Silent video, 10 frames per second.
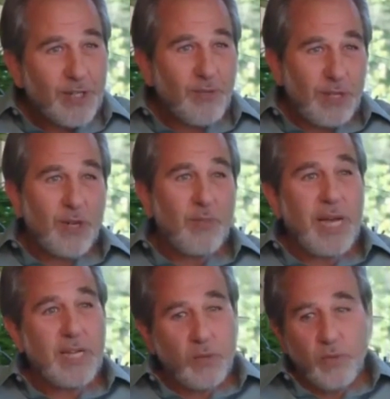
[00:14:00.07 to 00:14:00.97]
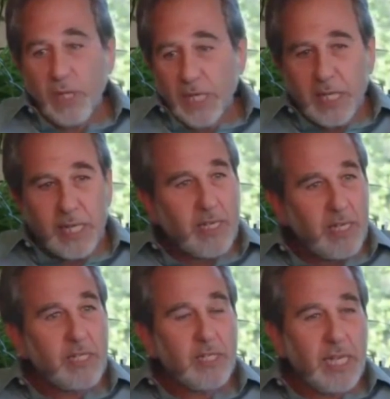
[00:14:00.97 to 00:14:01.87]
so when you go back and you realize that
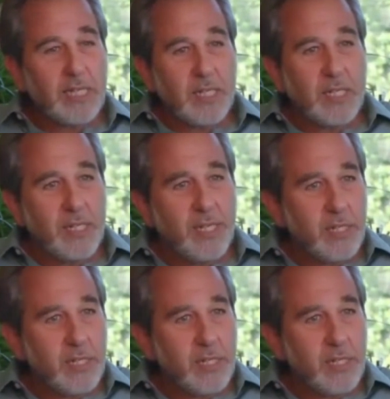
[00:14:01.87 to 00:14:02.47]
kids less than